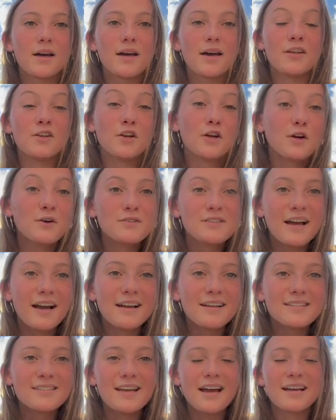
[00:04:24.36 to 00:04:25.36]

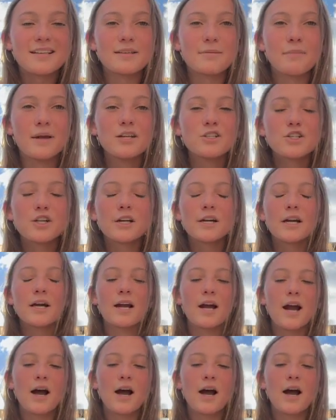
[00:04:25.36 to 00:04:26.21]
neuroscience as a major,